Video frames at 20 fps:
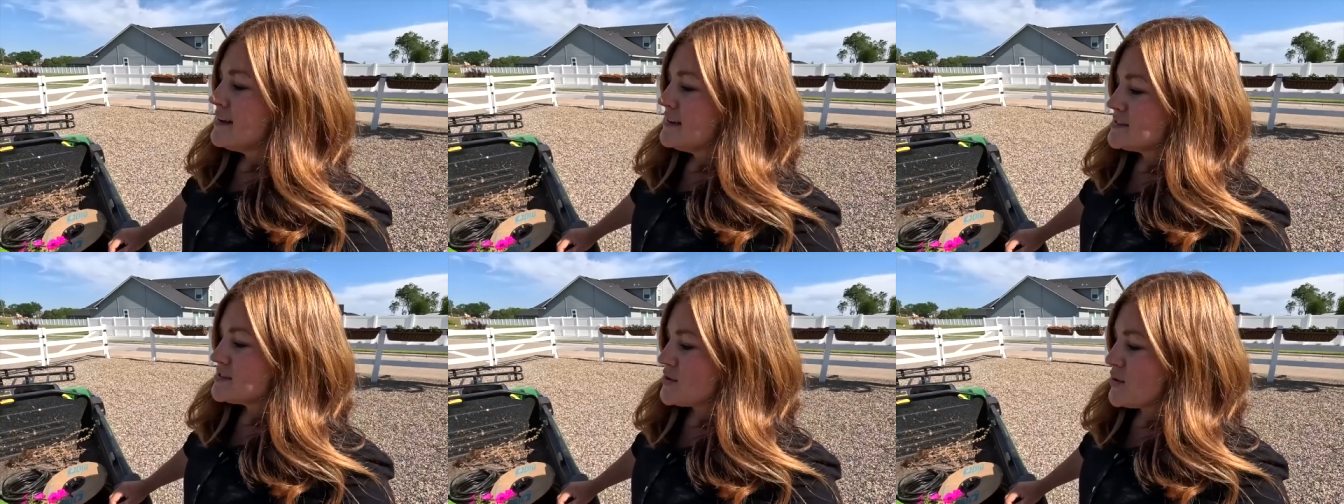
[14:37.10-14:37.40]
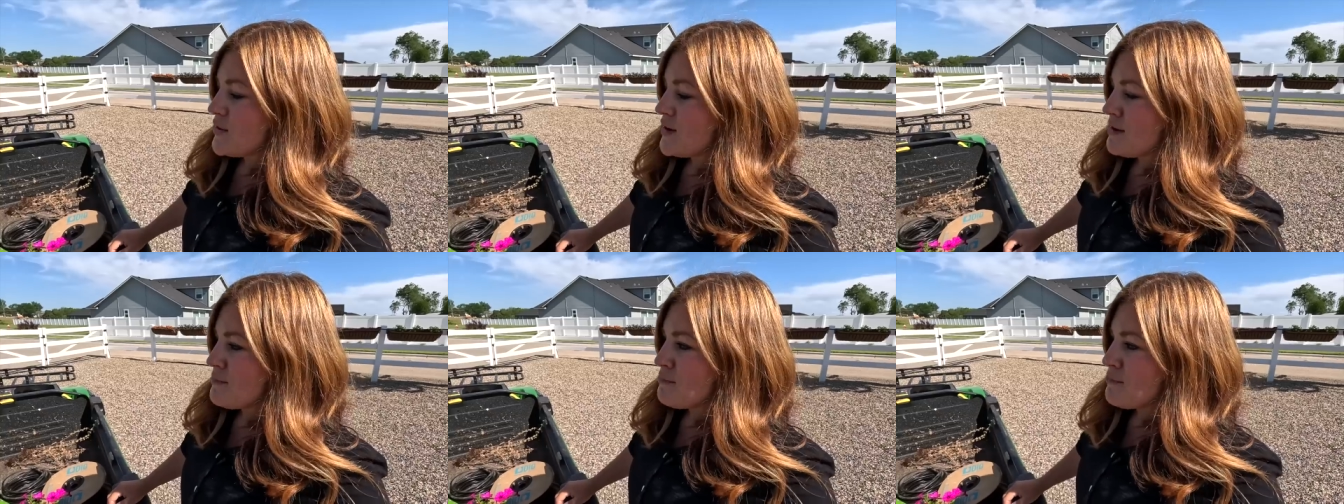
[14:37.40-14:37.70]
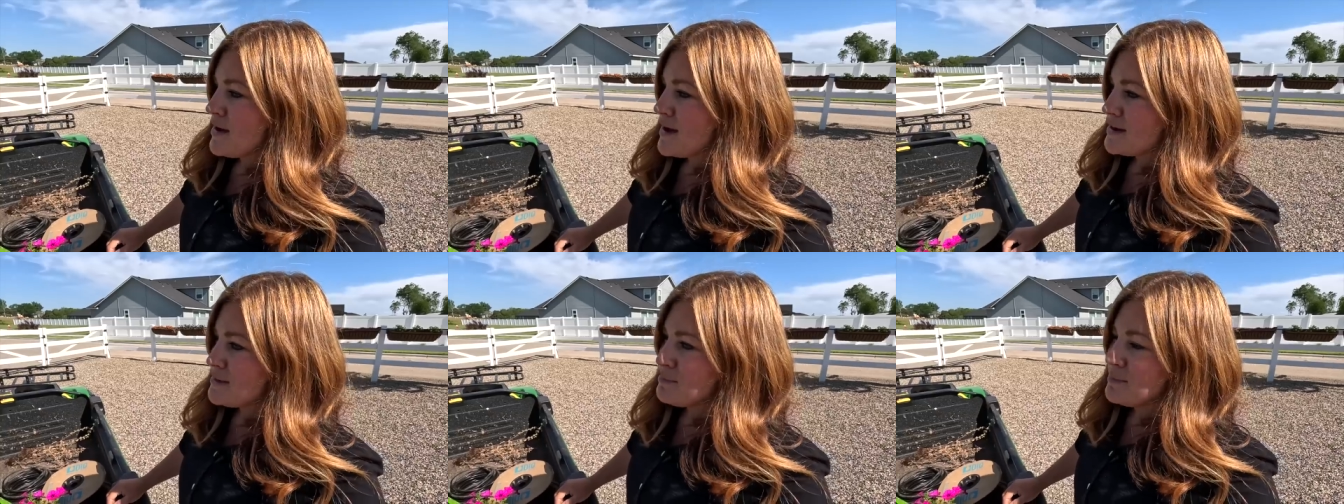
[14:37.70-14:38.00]
so it
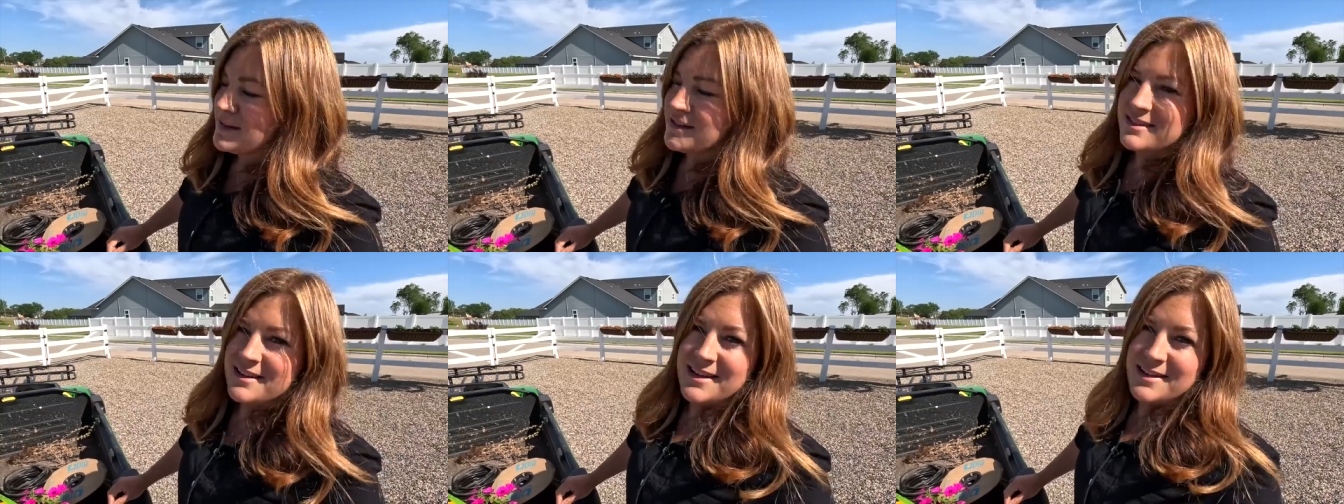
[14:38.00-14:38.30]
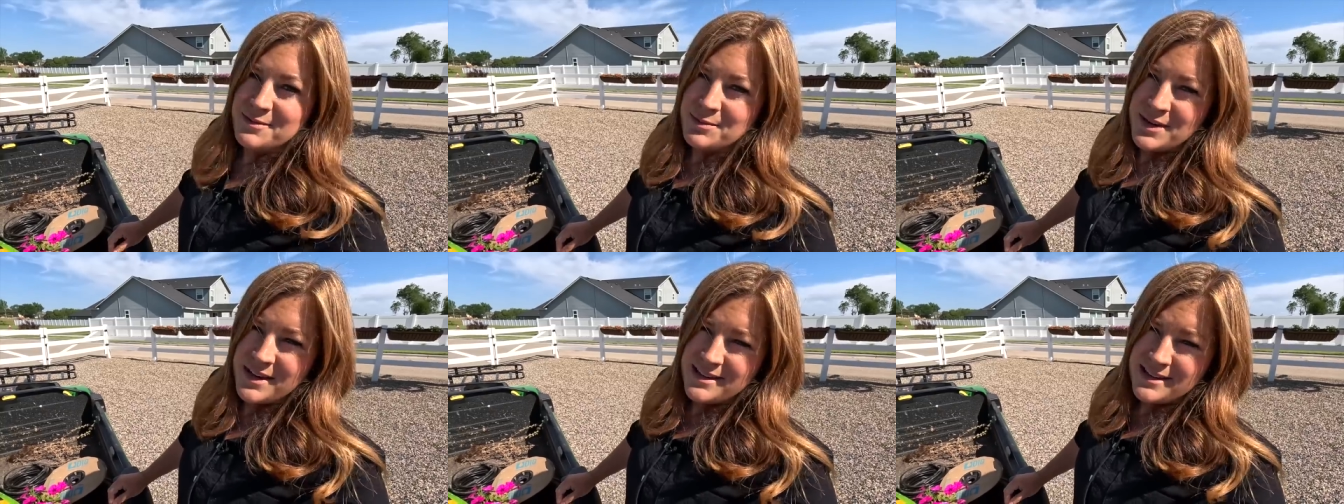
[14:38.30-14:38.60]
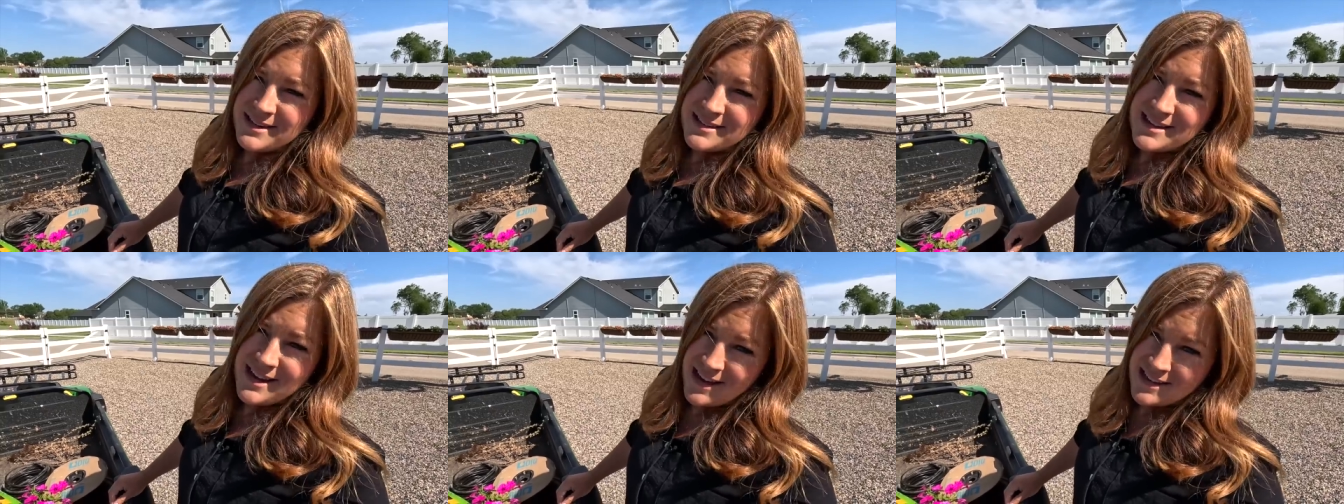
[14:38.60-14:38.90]
might be that we
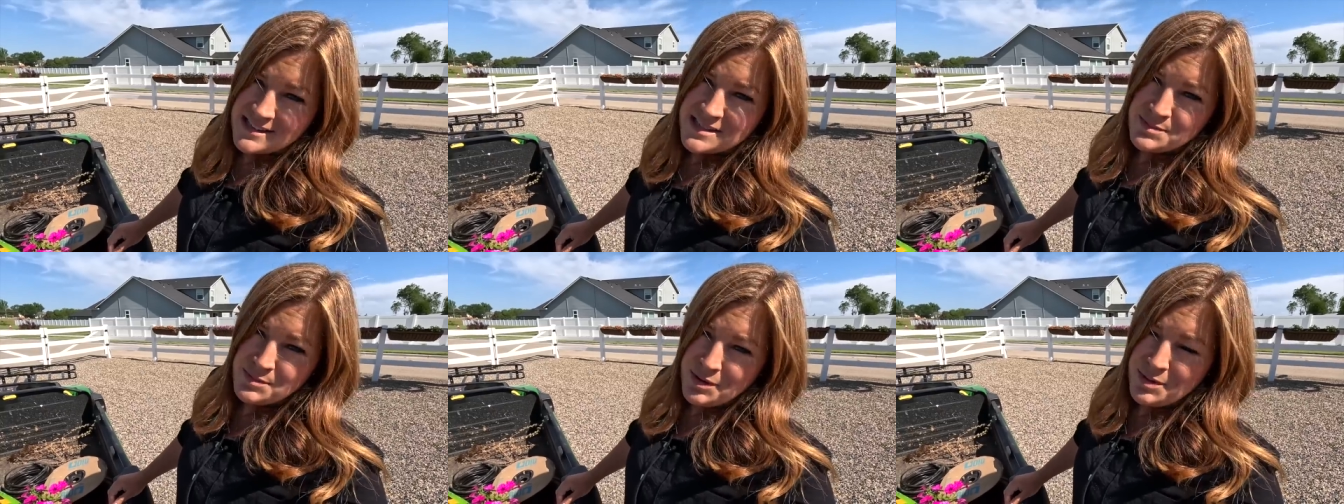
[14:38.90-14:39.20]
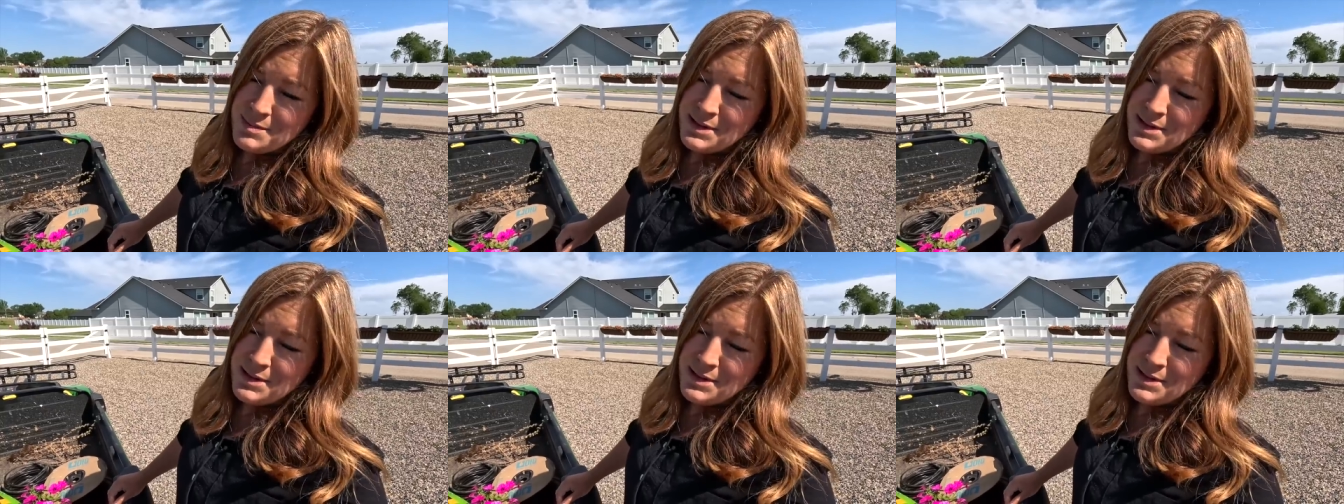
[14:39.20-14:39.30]
need to add some more